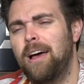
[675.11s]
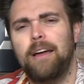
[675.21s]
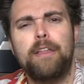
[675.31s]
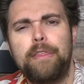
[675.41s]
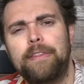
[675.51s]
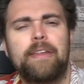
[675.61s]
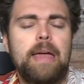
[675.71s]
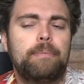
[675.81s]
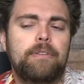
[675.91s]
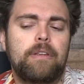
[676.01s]
Another thing in the
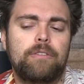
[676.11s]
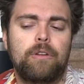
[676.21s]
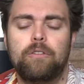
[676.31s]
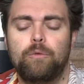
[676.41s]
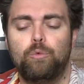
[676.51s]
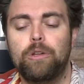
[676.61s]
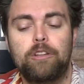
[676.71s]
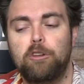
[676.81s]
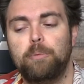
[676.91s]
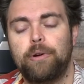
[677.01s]
game that doesn't isn't
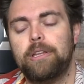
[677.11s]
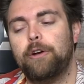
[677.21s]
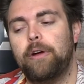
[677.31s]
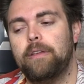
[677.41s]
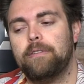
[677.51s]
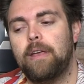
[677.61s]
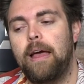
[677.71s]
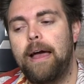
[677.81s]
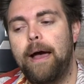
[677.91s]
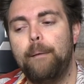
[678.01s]
really super clear is
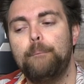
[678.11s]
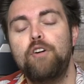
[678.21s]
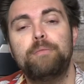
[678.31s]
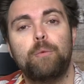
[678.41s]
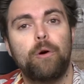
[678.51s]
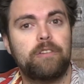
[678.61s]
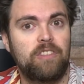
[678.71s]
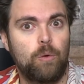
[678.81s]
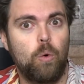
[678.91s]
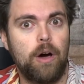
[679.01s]
how movement works
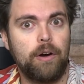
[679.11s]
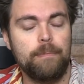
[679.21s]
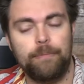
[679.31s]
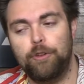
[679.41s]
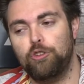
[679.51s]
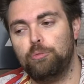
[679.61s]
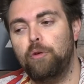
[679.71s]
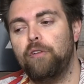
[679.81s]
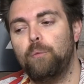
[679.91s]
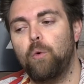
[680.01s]
in the water. Do you just
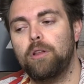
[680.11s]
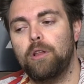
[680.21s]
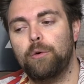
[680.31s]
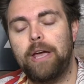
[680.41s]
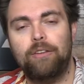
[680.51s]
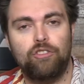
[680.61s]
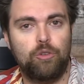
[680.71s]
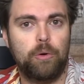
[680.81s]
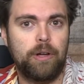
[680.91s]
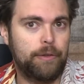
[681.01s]
move from one location
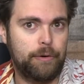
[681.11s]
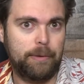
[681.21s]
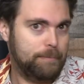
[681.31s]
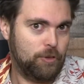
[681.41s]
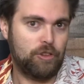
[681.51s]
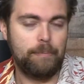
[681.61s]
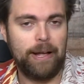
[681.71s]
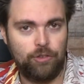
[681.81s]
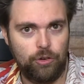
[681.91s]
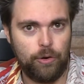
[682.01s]
to another and just
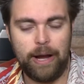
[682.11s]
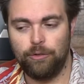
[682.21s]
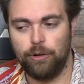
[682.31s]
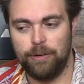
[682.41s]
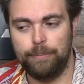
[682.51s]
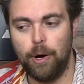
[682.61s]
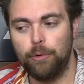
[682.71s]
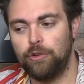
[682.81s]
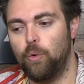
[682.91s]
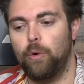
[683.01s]
imagine you guys are on a
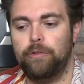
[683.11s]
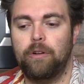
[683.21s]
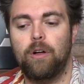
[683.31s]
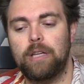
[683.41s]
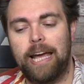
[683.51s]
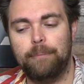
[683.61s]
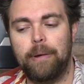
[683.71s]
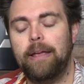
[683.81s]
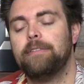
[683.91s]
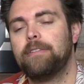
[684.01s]
boat, or is it all land
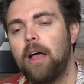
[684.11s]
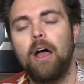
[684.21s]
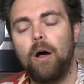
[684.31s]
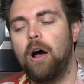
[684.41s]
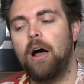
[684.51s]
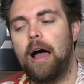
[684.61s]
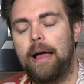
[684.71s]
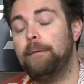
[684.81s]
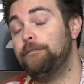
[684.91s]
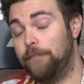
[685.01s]
based? Uh,
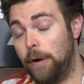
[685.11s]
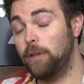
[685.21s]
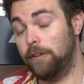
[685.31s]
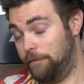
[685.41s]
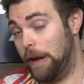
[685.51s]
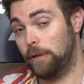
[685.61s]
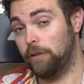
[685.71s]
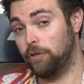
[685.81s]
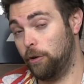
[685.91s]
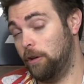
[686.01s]
I, I'm fairly fairly
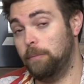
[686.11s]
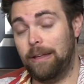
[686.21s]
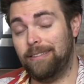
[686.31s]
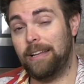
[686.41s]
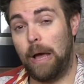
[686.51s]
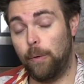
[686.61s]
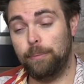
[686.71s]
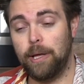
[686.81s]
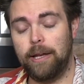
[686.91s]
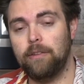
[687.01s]
certain, and based on how we
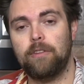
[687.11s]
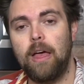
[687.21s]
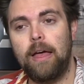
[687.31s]
played, is